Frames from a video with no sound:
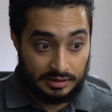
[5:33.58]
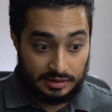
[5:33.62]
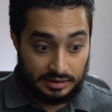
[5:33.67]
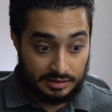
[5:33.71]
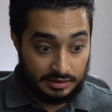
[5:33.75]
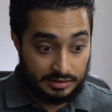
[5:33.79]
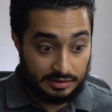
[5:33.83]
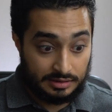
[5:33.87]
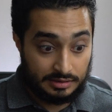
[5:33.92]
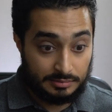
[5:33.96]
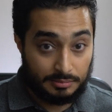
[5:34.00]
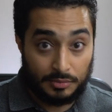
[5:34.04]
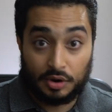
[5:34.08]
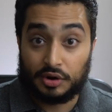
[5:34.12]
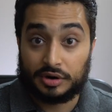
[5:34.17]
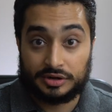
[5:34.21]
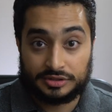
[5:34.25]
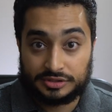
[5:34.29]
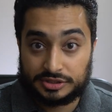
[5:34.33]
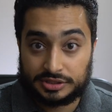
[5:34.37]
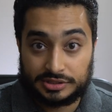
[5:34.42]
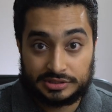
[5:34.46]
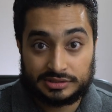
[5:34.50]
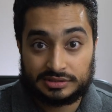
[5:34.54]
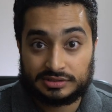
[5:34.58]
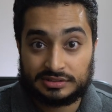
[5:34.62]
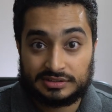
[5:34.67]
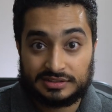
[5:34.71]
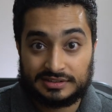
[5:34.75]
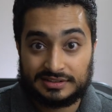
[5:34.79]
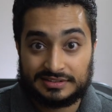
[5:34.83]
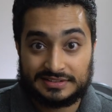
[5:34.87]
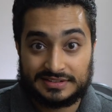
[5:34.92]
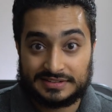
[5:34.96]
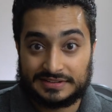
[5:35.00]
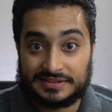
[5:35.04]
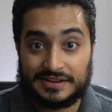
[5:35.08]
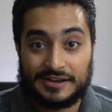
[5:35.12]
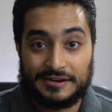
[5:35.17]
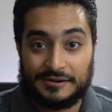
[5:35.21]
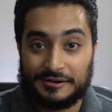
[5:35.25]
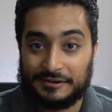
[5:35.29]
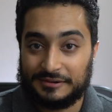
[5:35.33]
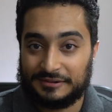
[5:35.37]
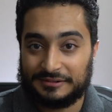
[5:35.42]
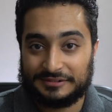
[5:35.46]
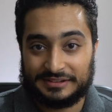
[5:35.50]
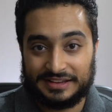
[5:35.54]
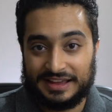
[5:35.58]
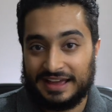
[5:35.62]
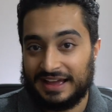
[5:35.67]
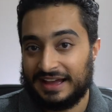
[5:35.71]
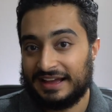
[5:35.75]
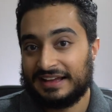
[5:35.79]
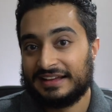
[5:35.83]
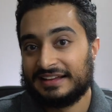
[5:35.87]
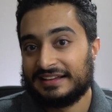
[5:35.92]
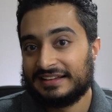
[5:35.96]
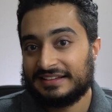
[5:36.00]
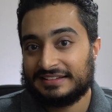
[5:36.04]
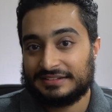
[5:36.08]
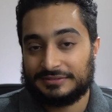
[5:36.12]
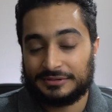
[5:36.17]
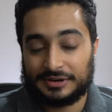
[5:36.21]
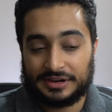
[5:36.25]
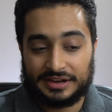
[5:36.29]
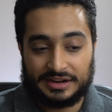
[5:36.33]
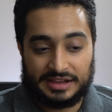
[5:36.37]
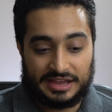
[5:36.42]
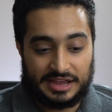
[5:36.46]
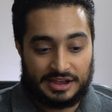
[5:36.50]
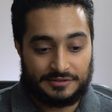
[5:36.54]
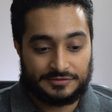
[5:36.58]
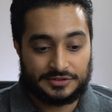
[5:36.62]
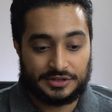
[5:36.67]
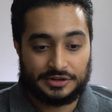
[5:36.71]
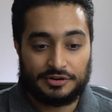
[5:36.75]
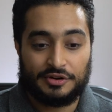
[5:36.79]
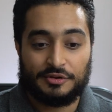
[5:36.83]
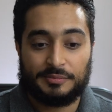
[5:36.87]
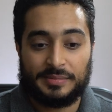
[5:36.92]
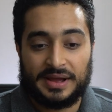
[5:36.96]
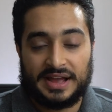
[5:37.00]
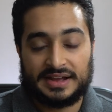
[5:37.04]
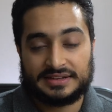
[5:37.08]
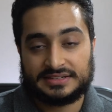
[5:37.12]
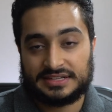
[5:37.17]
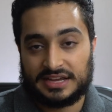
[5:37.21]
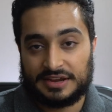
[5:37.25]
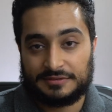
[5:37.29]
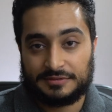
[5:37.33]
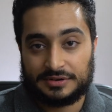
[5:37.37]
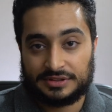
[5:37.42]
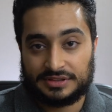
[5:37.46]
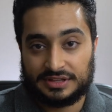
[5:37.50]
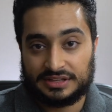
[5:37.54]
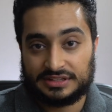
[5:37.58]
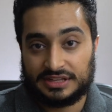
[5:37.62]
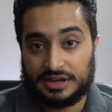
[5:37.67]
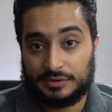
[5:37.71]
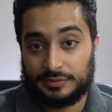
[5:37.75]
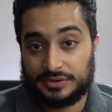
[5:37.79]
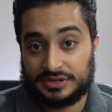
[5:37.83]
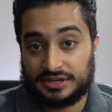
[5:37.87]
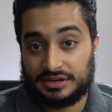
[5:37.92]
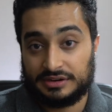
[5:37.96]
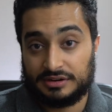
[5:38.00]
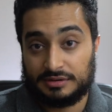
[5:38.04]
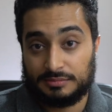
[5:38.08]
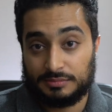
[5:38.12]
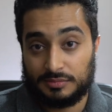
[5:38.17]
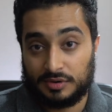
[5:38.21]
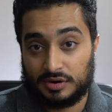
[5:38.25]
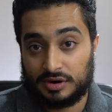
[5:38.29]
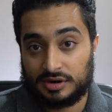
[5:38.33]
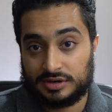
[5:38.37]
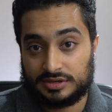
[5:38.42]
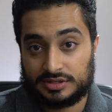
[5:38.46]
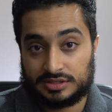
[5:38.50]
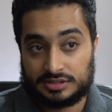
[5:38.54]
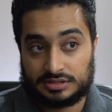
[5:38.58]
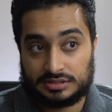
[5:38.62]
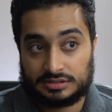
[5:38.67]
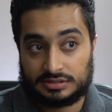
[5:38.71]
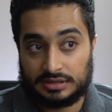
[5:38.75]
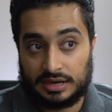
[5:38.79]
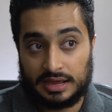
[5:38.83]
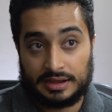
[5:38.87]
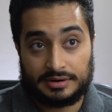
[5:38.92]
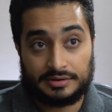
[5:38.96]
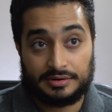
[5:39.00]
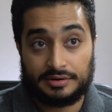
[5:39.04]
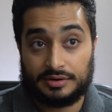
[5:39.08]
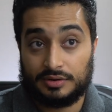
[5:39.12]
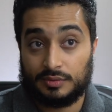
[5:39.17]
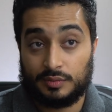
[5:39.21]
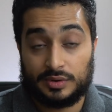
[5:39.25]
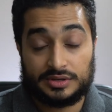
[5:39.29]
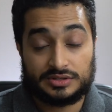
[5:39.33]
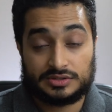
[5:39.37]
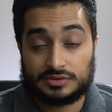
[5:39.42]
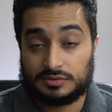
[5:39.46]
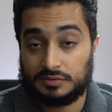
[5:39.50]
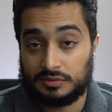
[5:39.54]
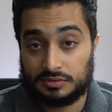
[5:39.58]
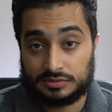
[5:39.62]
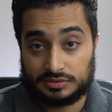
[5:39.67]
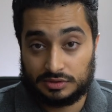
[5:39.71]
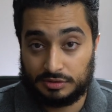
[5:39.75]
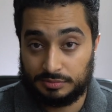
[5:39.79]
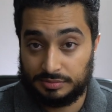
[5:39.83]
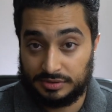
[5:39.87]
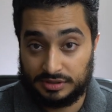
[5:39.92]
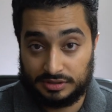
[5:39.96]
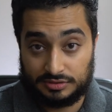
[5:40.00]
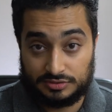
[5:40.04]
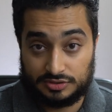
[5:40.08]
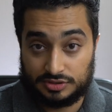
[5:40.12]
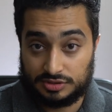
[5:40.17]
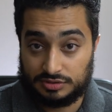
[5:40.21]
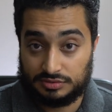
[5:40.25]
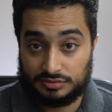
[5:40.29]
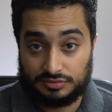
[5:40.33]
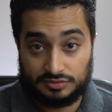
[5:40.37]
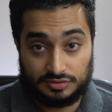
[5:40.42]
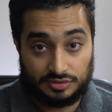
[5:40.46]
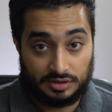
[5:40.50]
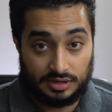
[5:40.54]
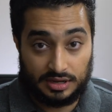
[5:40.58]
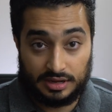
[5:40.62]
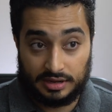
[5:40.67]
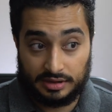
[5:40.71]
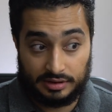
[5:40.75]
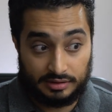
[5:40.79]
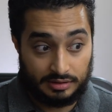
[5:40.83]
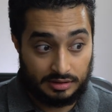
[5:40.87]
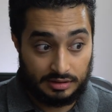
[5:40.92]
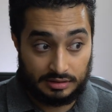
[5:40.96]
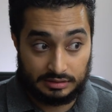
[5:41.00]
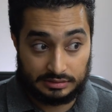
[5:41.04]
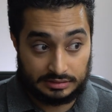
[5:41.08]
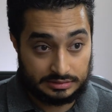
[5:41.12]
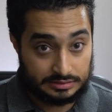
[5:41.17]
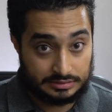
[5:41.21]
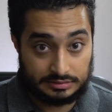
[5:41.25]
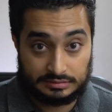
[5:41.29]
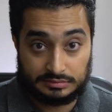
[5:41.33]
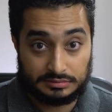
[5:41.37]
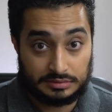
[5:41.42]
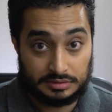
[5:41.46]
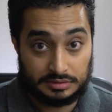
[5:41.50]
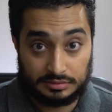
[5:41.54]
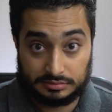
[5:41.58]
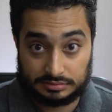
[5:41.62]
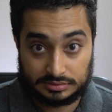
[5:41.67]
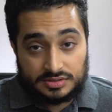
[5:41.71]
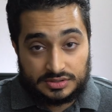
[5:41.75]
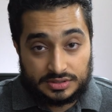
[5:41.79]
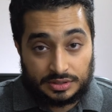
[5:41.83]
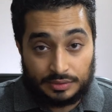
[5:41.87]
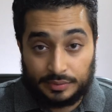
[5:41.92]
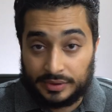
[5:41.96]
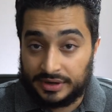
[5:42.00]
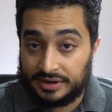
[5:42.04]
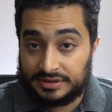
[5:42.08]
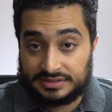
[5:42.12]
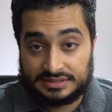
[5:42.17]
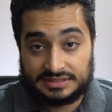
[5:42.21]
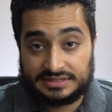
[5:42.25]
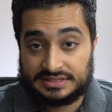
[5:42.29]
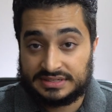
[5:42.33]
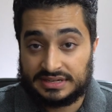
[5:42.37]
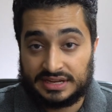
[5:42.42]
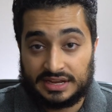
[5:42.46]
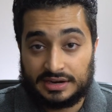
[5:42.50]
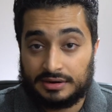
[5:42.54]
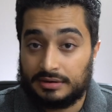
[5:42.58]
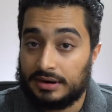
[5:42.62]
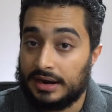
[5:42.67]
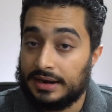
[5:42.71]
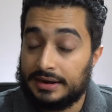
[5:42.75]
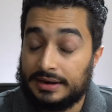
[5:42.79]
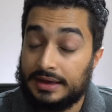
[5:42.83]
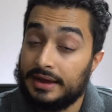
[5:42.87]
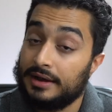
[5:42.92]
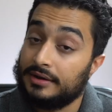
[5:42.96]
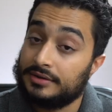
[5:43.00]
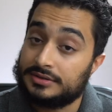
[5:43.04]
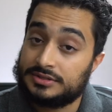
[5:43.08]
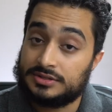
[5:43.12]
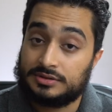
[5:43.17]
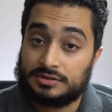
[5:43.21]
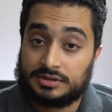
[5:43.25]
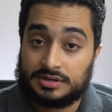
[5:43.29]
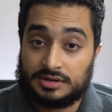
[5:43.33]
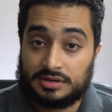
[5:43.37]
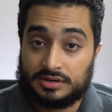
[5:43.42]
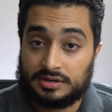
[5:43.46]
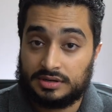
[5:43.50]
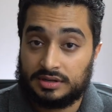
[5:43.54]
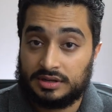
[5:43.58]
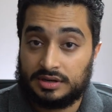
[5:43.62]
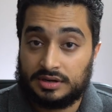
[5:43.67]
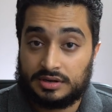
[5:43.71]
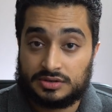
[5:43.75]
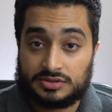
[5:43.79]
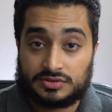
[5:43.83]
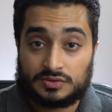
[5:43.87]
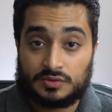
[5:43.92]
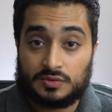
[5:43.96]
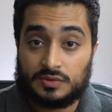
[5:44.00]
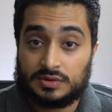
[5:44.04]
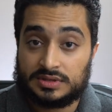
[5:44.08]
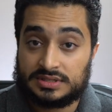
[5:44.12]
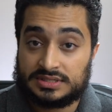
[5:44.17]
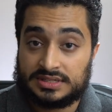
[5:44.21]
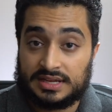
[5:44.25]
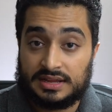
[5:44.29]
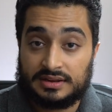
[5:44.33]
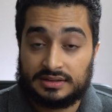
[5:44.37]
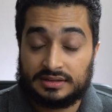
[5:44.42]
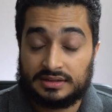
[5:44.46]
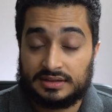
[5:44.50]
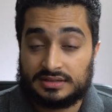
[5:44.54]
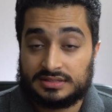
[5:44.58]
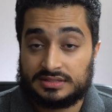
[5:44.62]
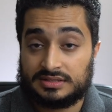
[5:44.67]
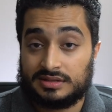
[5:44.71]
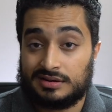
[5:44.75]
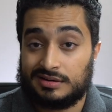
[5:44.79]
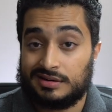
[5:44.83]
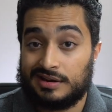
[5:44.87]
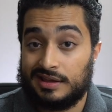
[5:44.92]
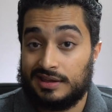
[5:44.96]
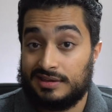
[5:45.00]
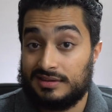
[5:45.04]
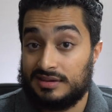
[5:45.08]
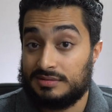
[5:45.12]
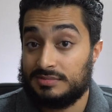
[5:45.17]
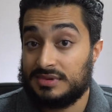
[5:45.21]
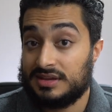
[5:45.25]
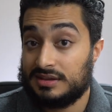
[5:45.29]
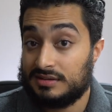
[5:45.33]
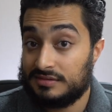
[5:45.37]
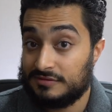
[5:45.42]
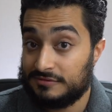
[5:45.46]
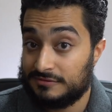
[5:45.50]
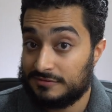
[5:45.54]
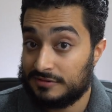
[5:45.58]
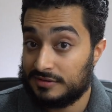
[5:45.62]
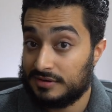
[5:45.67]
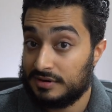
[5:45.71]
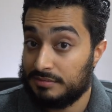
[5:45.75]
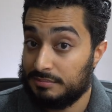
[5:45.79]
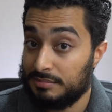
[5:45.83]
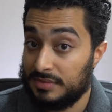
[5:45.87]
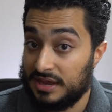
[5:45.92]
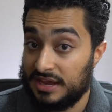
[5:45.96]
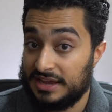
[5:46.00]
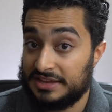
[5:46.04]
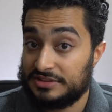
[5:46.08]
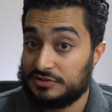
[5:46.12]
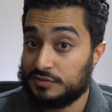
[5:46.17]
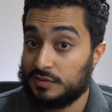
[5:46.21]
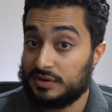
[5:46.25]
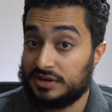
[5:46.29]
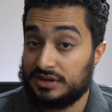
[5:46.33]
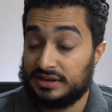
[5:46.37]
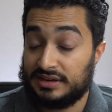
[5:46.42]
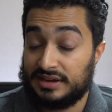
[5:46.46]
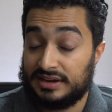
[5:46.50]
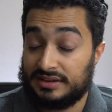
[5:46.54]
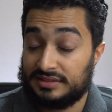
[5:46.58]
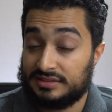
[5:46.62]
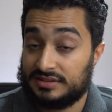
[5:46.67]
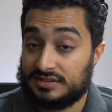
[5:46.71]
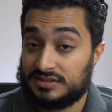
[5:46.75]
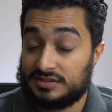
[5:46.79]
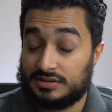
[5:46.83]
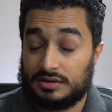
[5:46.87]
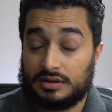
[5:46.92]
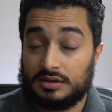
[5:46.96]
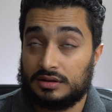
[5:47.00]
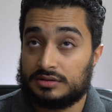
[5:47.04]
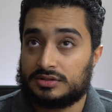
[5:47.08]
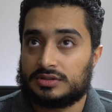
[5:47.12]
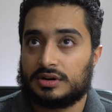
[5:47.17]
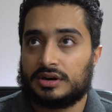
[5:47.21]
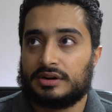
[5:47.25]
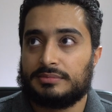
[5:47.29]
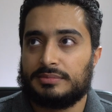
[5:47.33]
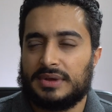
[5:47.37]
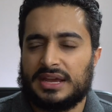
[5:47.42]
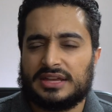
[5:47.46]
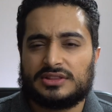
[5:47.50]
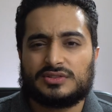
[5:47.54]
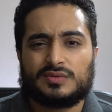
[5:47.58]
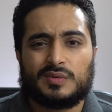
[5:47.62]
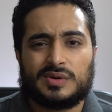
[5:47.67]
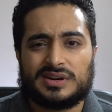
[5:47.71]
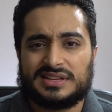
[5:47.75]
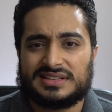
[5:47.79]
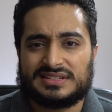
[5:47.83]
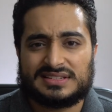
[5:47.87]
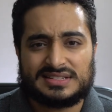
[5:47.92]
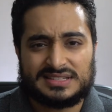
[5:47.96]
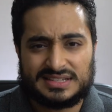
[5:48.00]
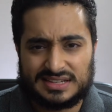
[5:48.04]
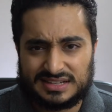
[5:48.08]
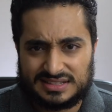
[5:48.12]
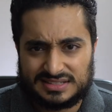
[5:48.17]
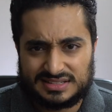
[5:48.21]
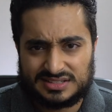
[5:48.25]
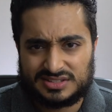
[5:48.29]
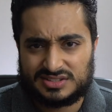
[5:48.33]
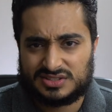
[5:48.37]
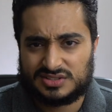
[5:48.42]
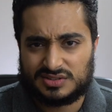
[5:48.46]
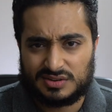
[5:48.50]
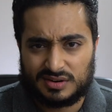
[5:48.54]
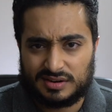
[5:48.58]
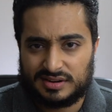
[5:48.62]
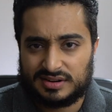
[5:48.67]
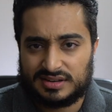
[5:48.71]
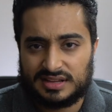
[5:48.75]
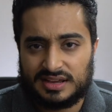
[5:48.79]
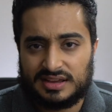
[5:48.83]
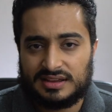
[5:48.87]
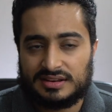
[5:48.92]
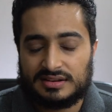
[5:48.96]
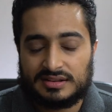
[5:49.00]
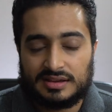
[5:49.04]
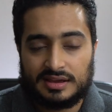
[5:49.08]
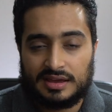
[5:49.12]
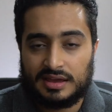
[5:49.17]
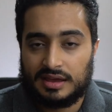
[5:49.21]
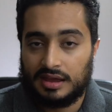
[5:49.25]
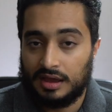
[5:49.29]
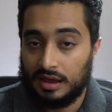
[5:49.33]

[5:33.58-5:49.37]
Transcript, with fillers: in March so yeah, we're gonna have to go back to everything that we did in March. I don't know when school's opening, June, July, August, who knows. So where does it stand right now? So currently our school is telling us they're aiming for a May 29th, uh, sorry, May 26th start date.